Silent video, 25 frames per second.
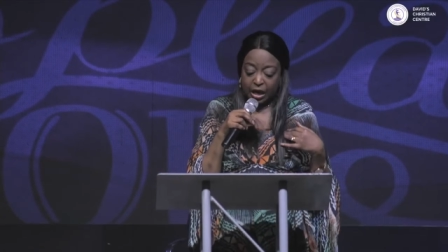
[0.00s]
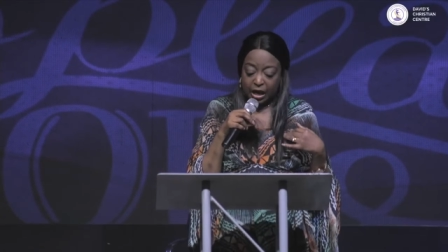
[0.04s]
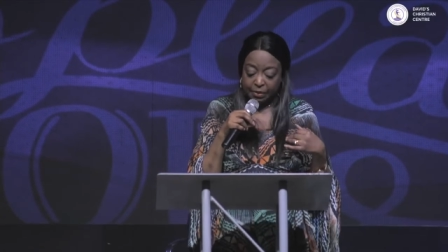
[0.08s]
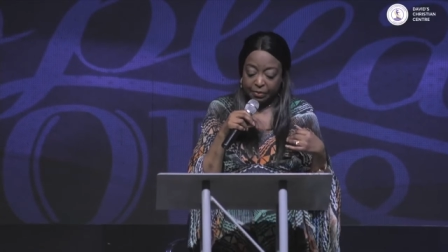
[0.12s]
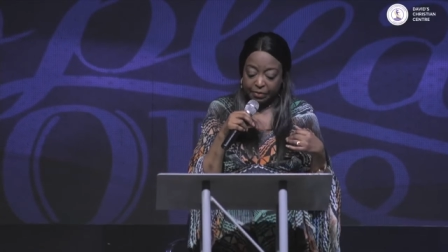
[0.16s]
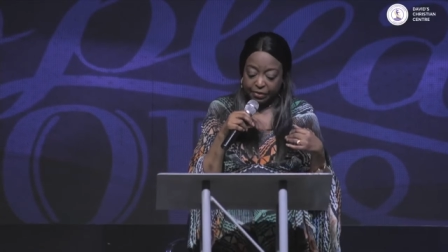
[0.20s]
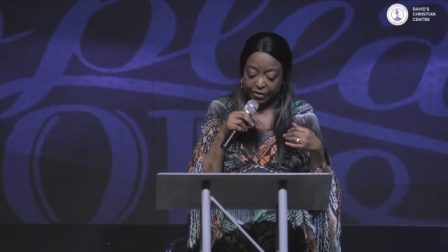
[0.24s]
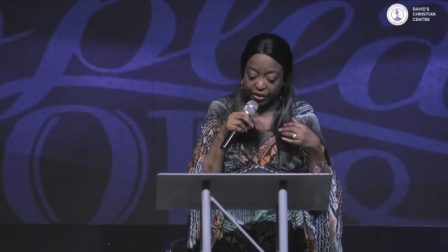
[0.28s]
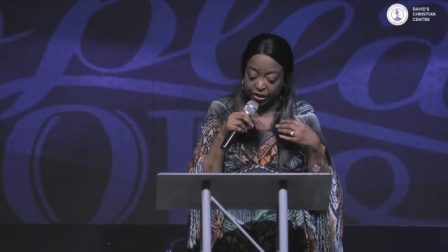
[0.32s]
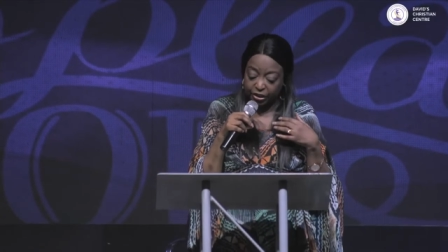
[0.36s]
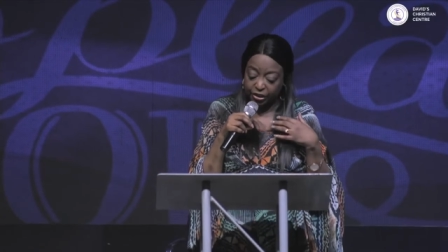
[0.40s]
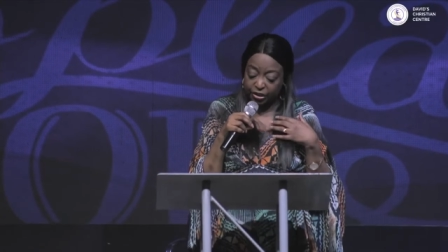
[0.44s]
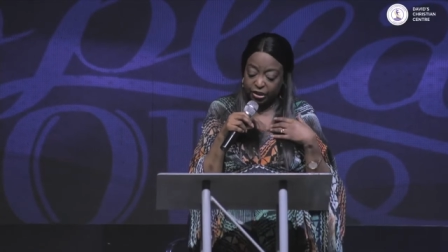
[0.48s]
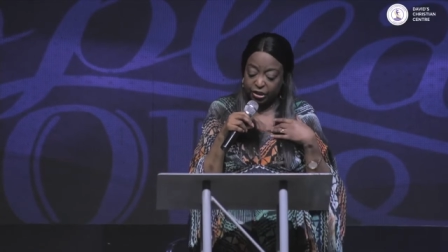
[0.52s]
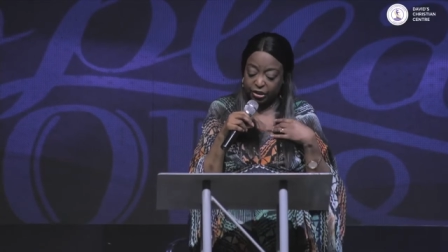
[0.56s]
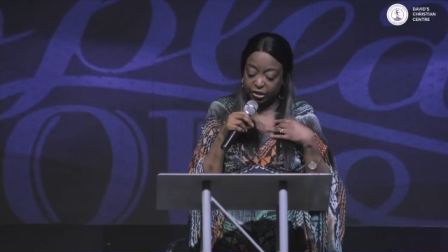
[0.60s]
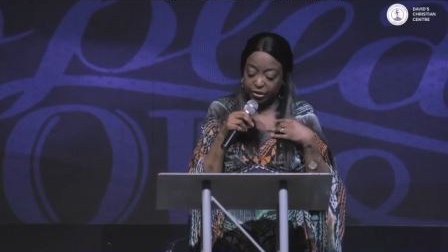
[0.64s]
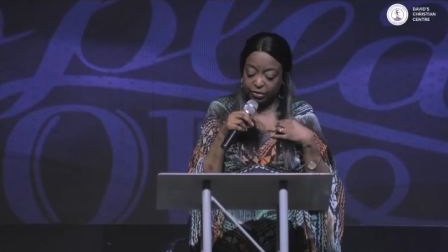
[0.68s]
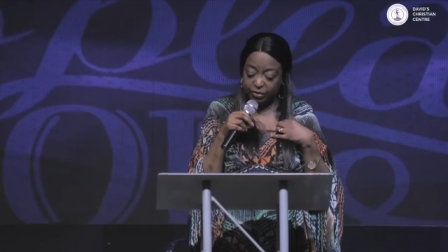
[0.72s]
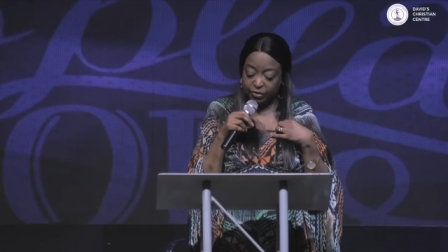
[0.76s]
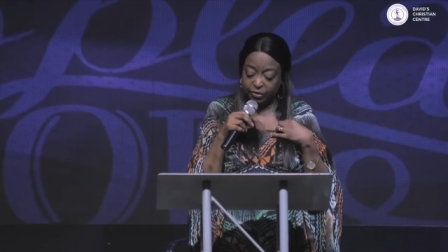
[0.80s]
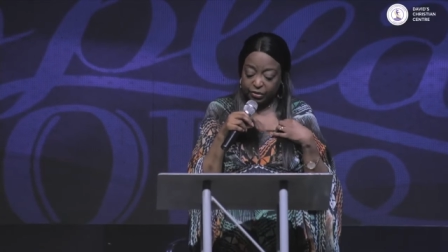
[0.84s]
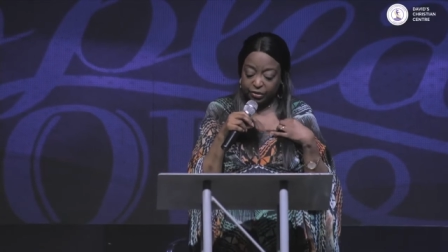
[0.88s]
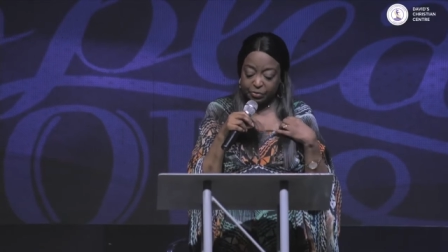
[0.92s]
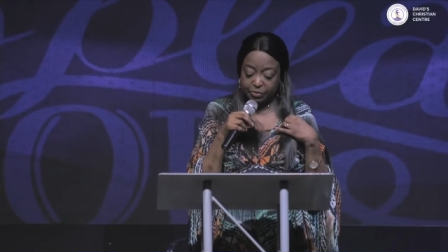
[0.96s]
I'll be
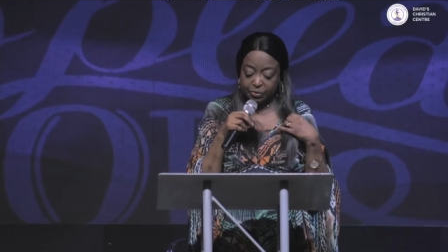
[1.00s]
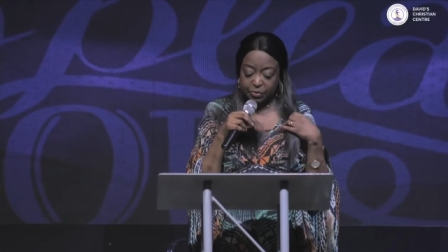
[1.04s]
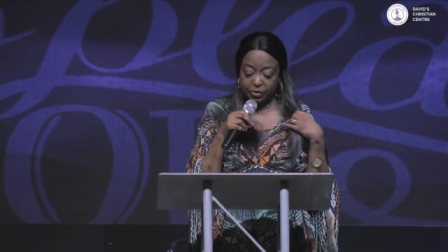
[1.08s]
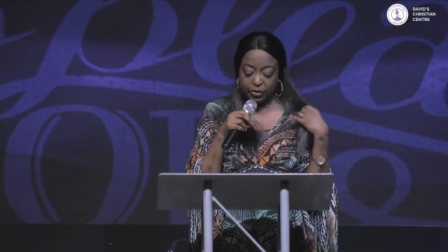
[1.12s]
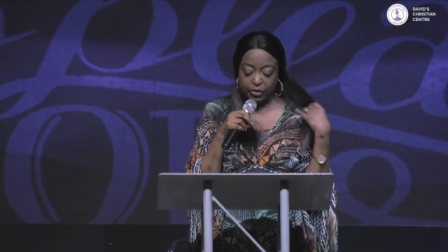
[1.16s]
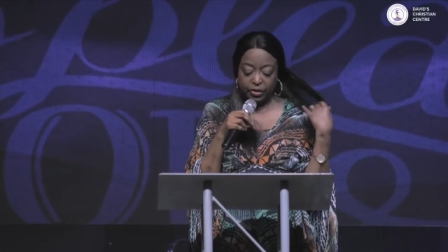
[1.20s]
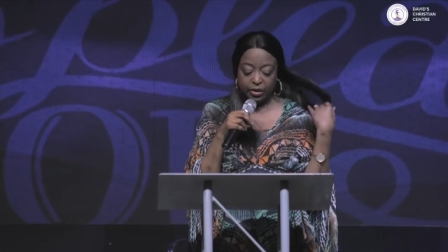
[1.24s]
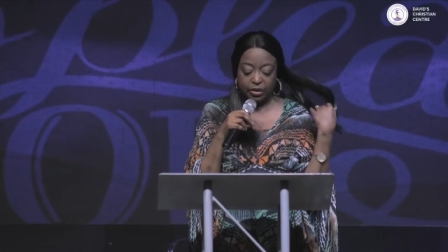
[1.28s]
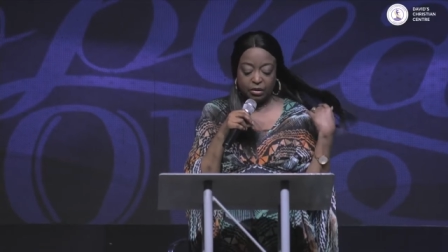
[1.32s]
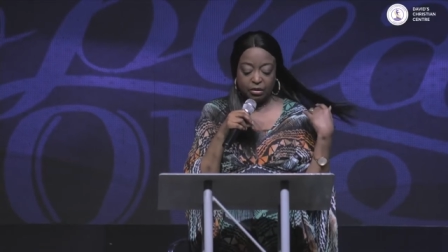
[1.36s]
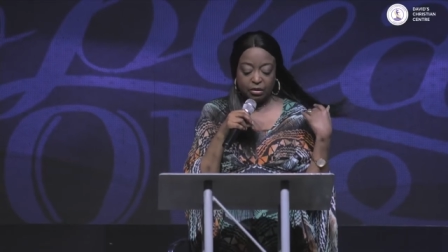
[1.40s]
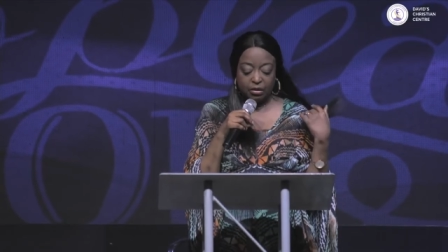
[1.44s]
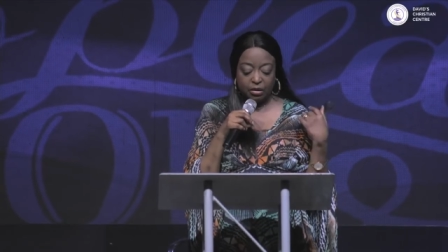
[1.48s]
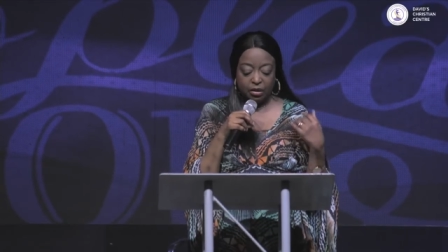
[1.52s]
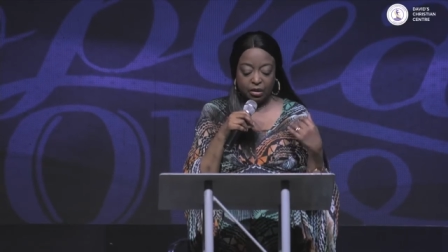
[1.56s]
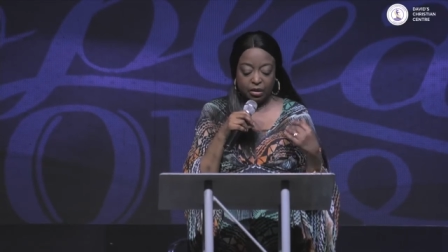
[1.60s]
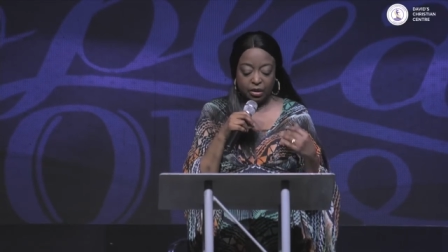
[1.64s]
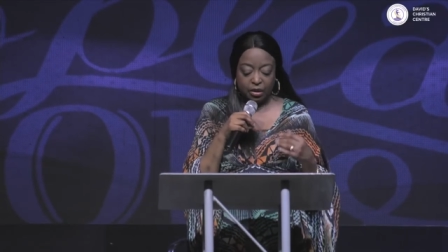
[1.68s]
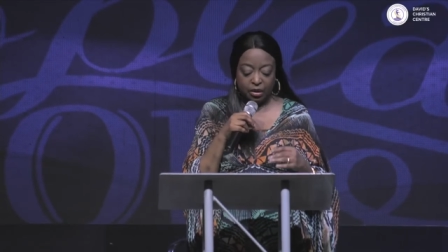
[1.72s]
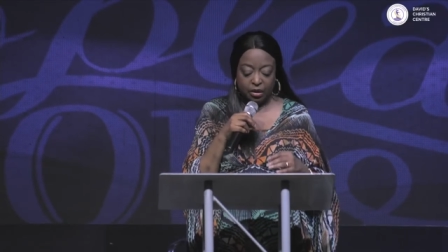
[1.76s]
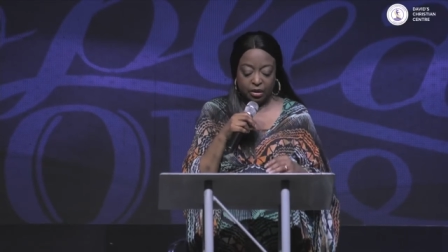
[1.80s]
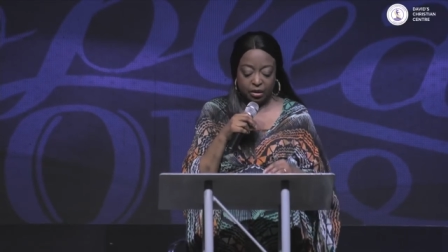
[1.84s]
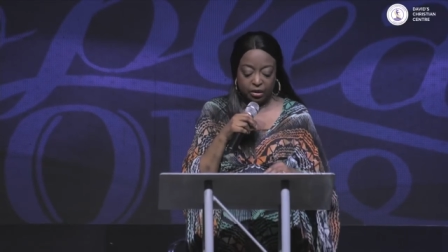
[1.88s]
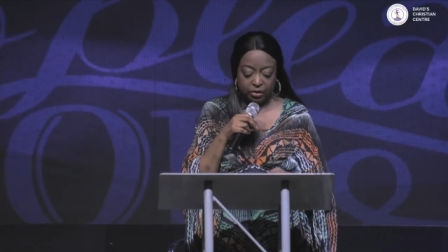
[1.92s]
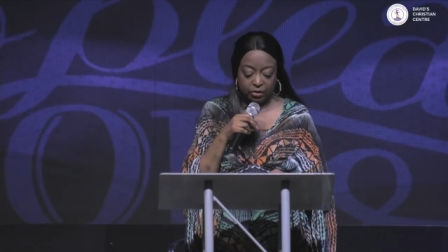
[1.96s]
teaching you this morning.
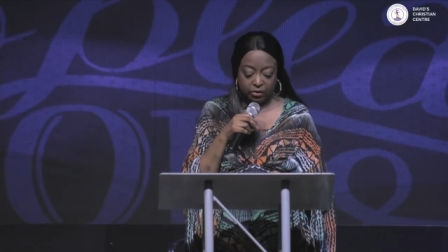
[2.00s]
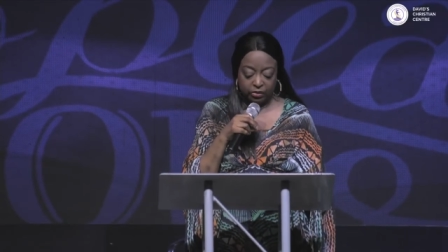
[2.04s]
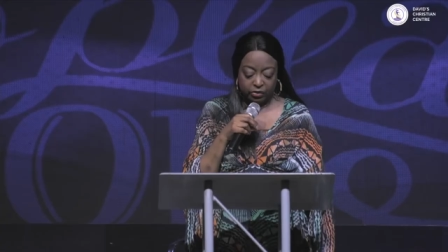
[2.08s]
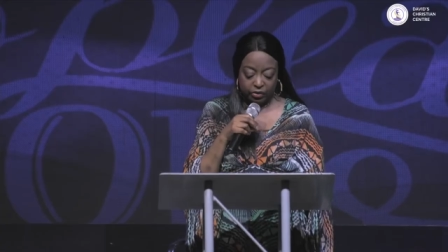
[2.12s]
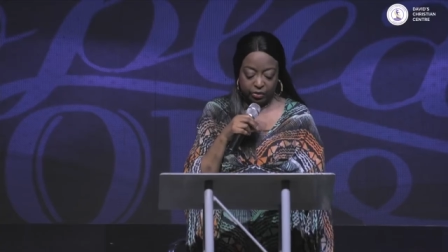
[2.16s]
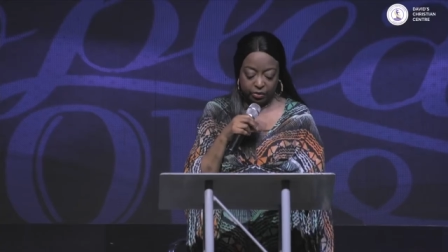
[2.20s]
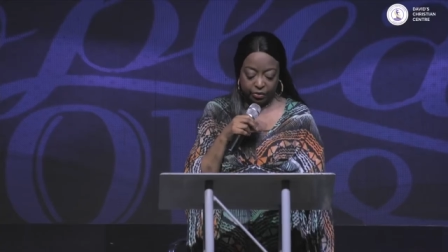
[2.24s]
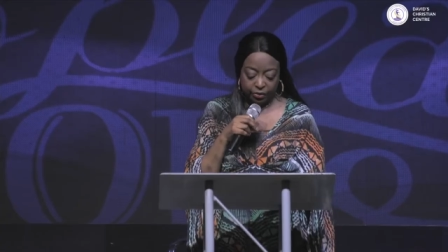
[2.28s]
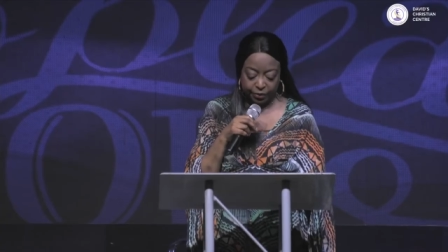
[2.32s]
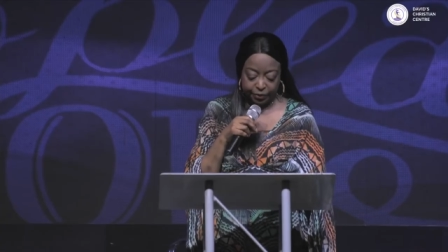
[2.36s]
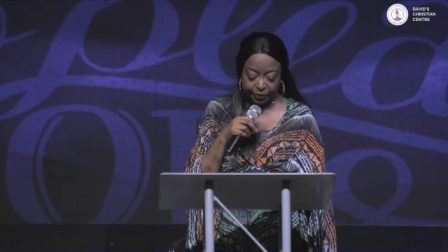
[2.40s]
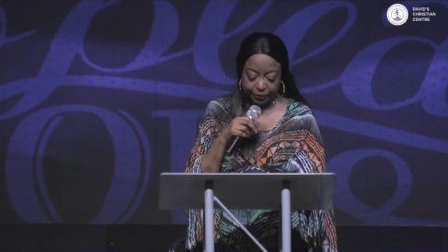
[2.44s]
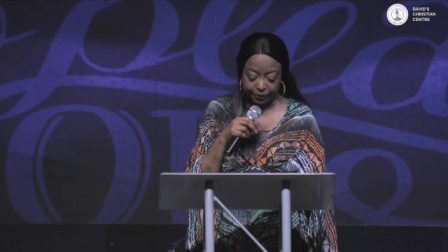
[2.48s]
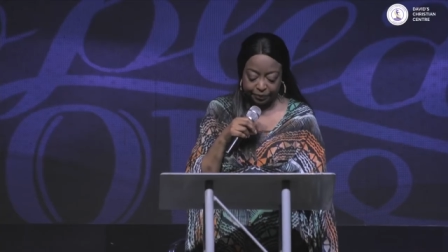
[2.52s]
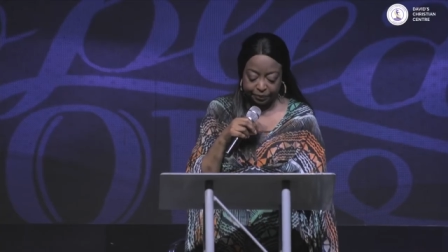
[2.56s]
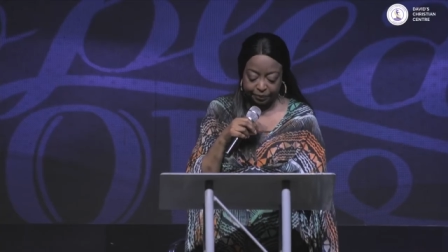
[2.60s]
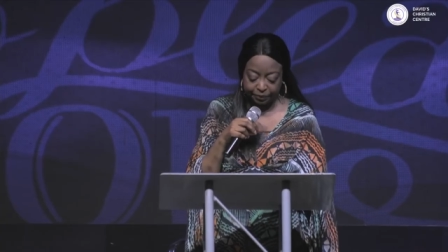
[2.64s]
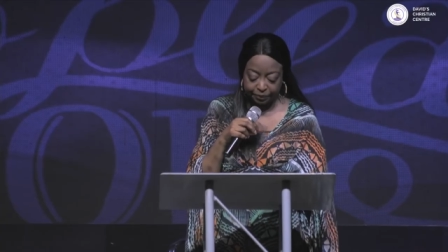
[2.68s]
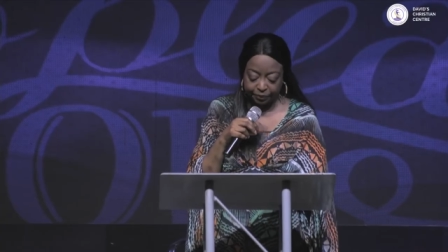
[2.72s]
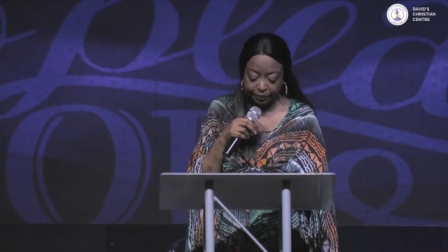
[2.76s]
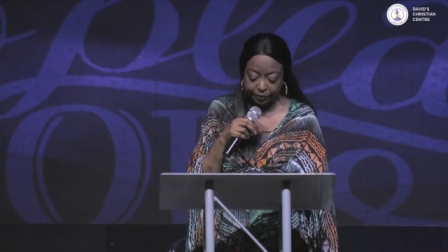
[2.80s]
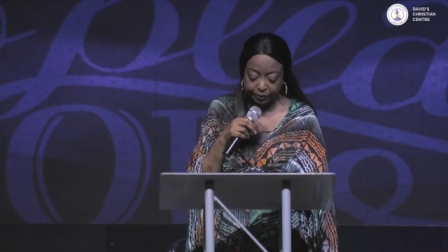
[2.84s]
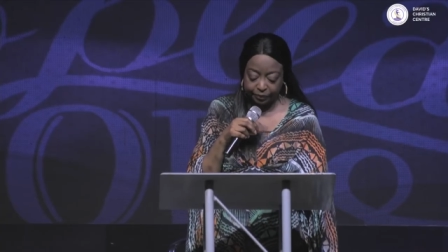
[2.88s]
So,